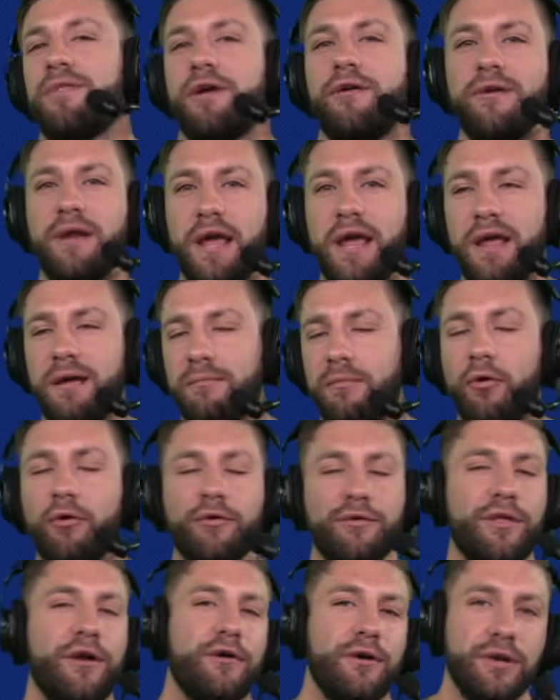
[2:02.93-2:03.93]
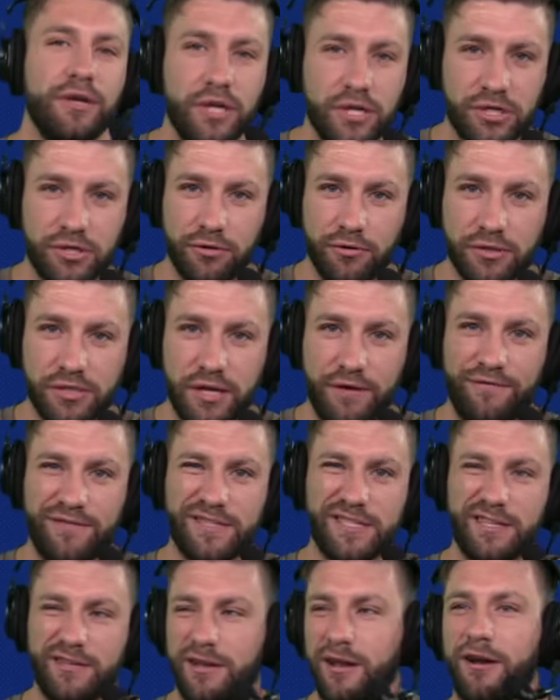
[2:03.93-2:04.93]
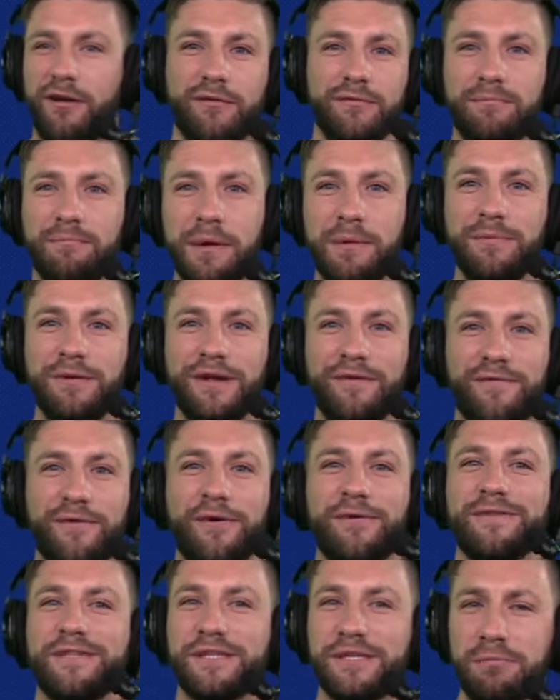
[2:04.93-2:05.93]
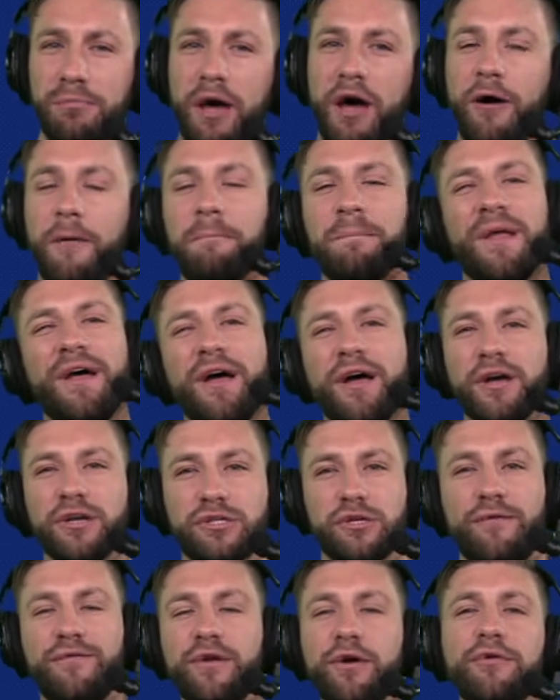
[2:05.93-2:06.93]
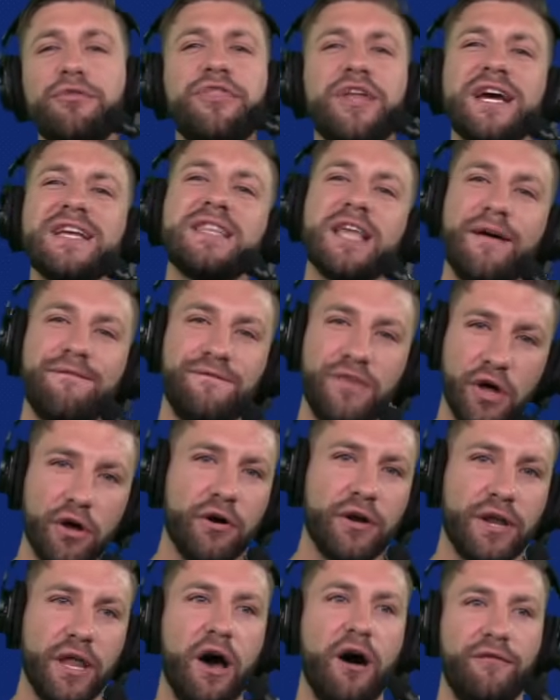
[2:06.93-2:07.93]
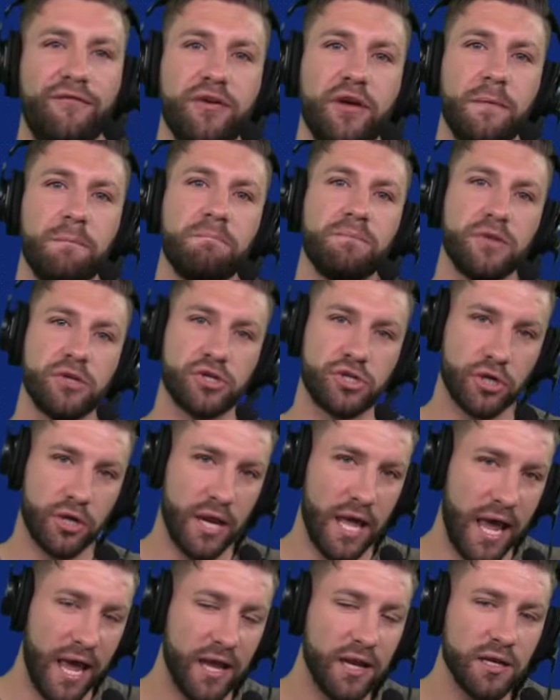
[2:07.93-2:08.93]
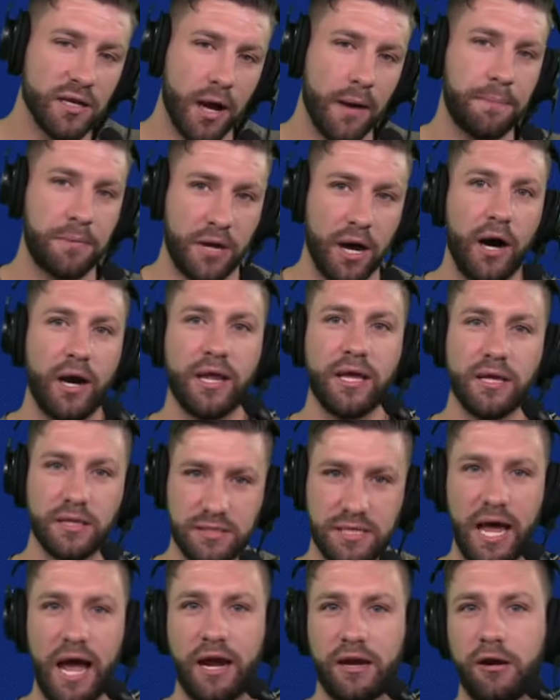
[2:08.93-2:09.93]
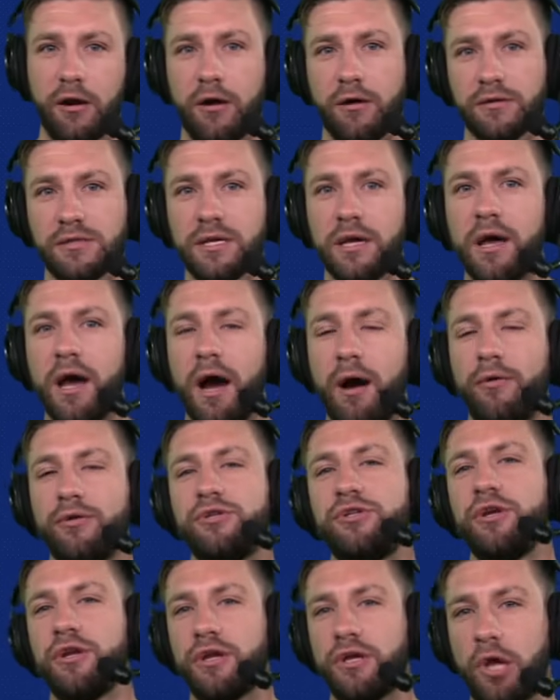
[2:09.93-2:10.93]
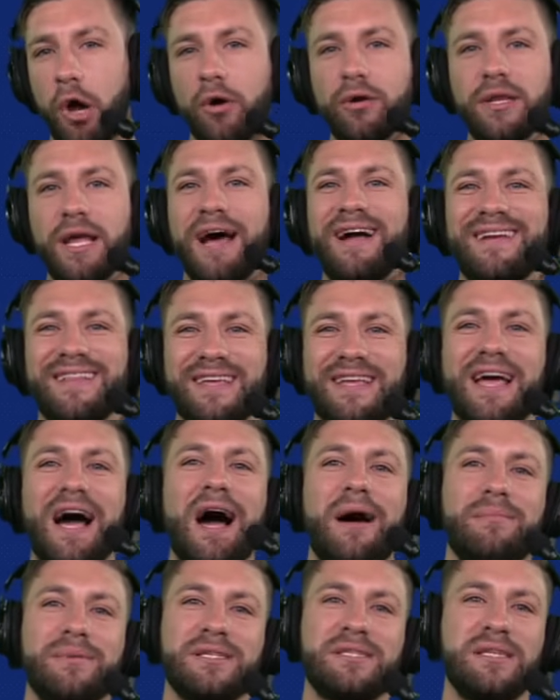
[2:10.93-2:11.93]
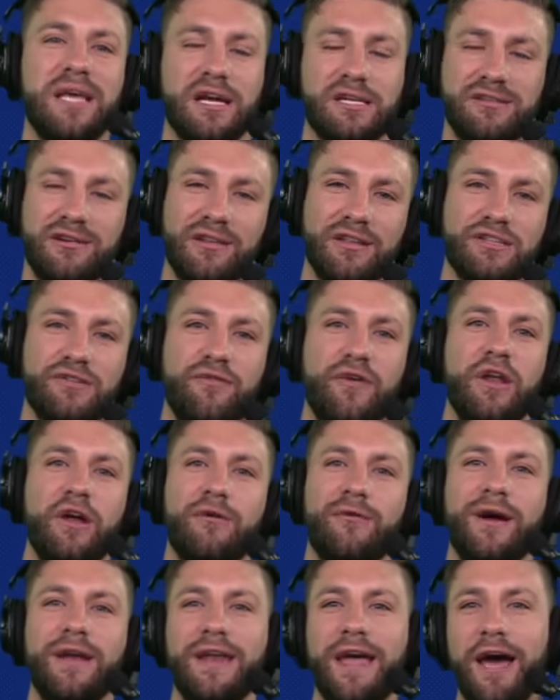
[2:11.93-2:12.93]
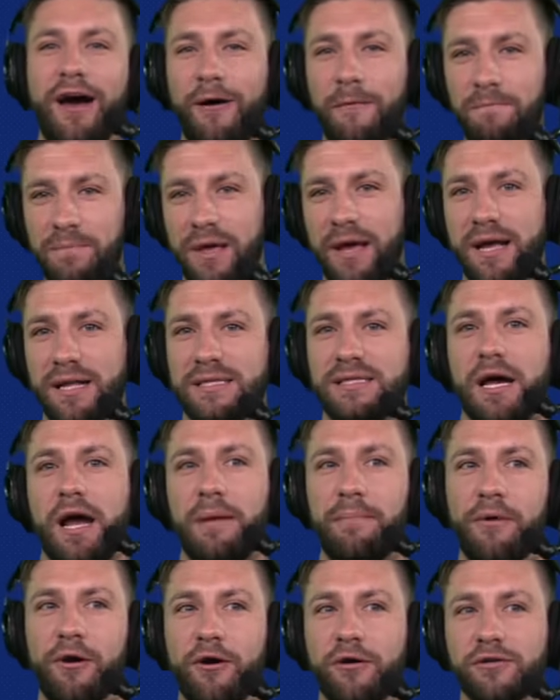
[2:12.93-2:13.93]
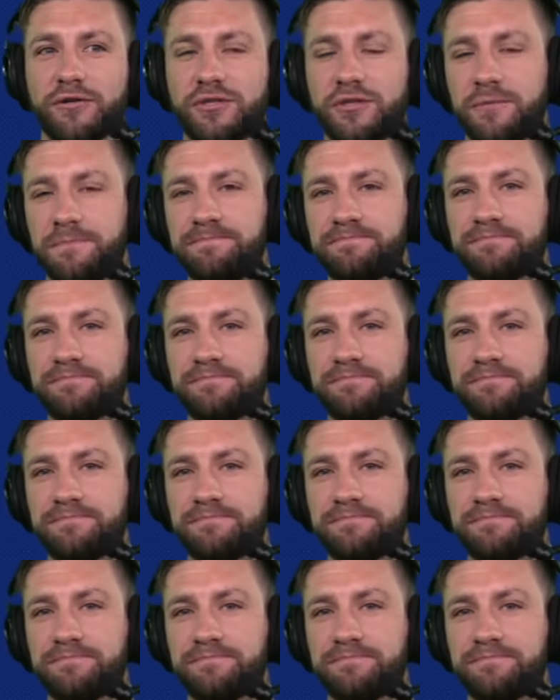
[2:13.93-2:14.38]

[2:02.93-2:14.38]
their name or their initials if it's, you know, maybe difficult to spell. So if you think that Philadelphia should end up cutting Zach Ertz, I want you to go down in the comments section on this video right now and type Ertz.